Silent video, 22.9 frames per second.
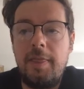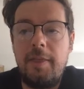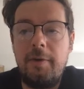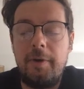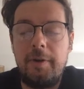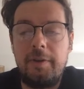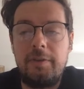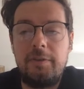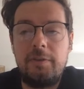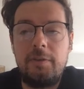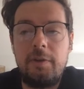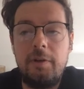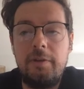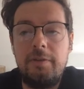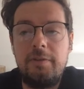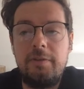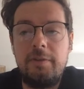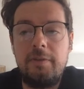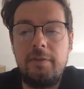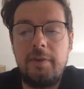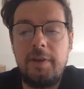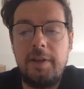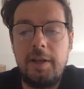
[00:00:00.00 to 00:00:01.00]
and they're
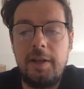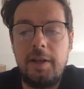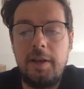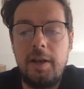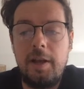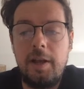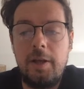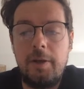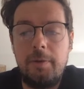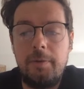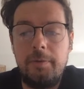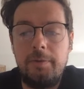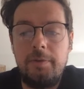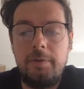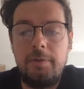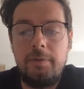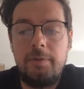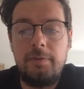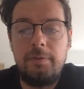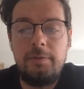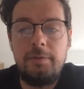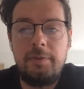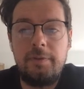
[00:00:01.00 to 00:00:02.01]
exclusively at
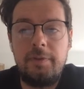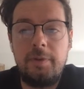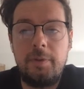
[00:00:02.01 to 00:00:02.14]
Lowe's.